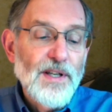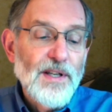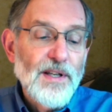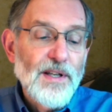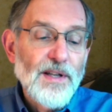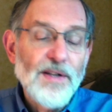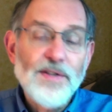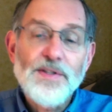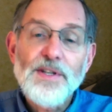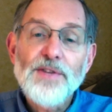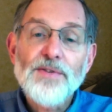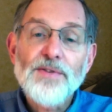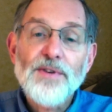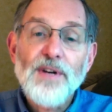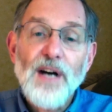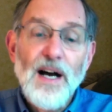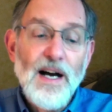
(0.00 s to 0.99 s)
It is
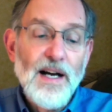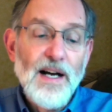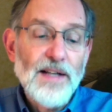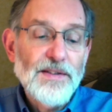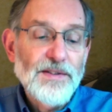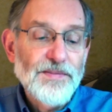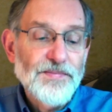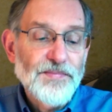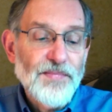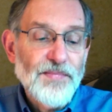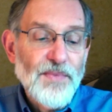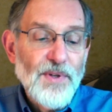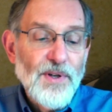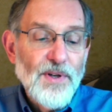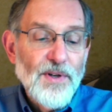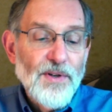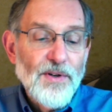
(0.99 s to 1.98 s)
either God,
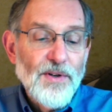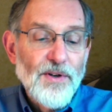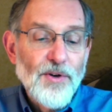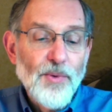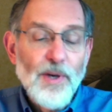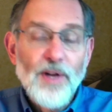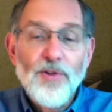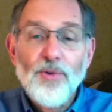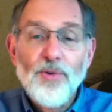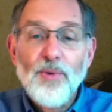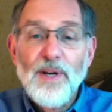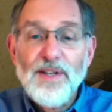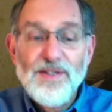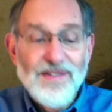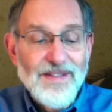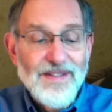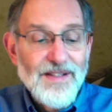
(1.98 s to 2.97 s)
or, well, the
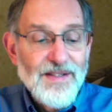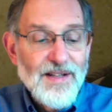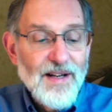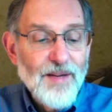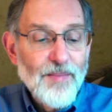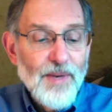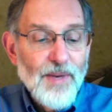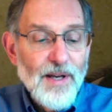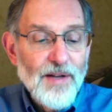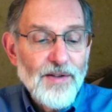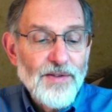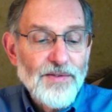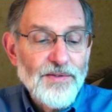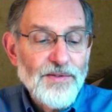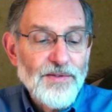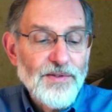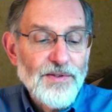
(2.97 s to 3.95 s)
rest does not
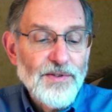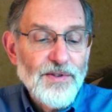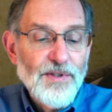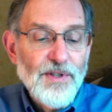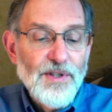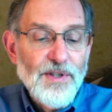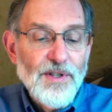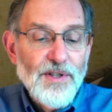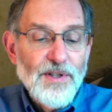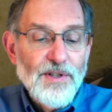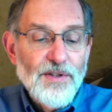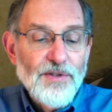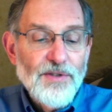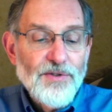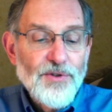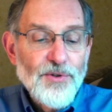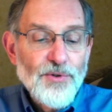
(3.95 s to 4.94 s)
matter.
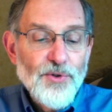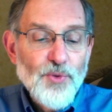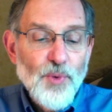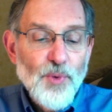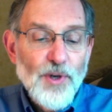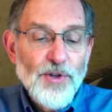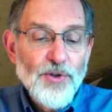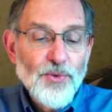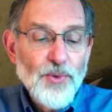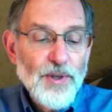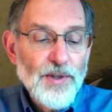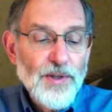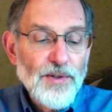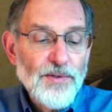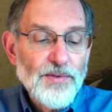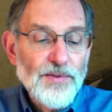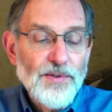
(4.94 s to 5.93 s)
Choose what you
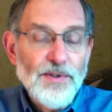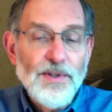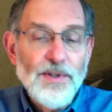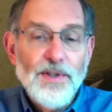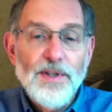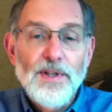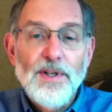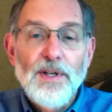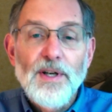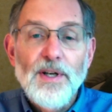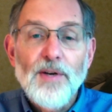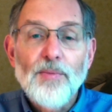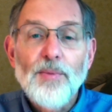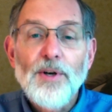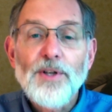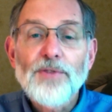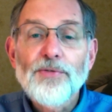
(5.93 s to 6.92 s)
will,
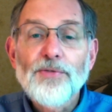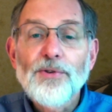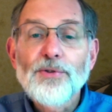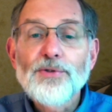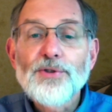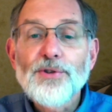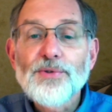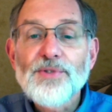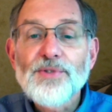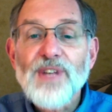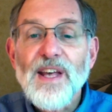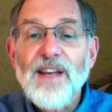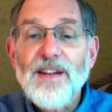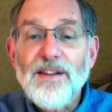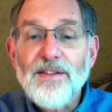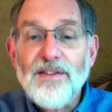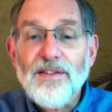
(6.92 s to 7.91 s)
but if you choose
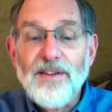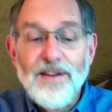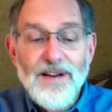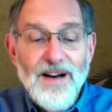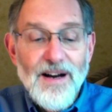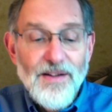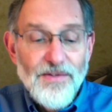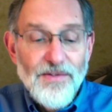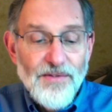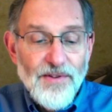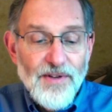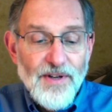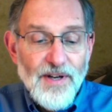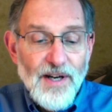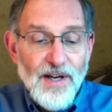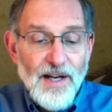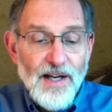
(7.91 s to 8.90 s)
anything other
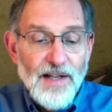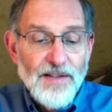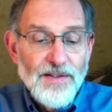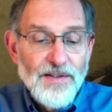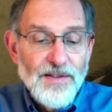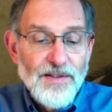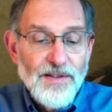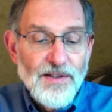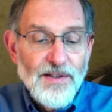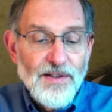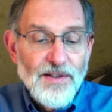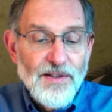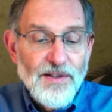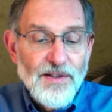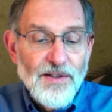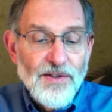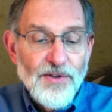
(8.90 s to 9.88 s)
than God,
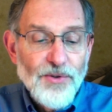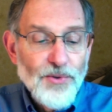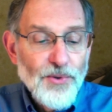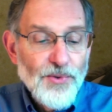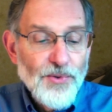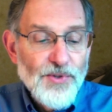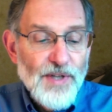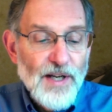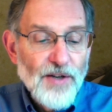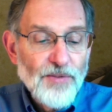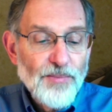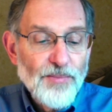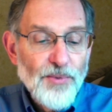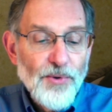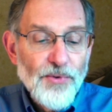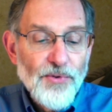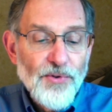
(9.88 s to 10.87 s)
you lose
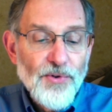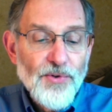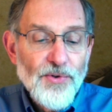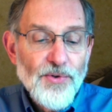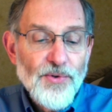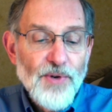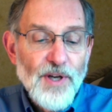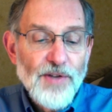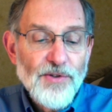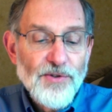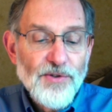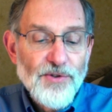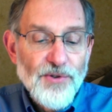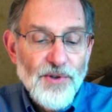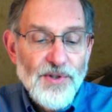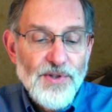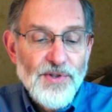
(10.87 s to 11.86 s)
out. Both you and your
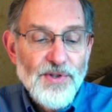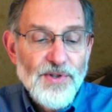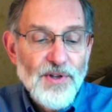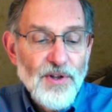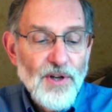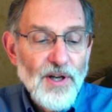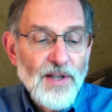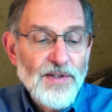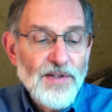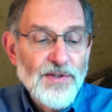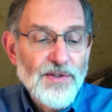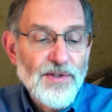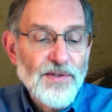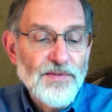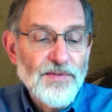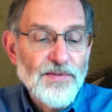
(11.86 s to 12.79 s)
choices are lost.